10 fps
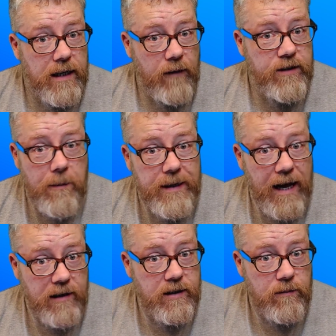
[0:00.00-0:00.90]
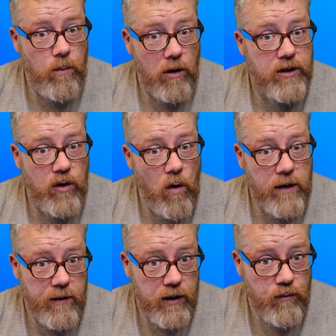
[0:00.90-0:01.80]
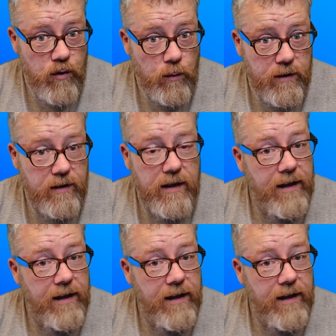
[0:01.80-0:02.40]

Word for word: if somebody else wants to go down this route,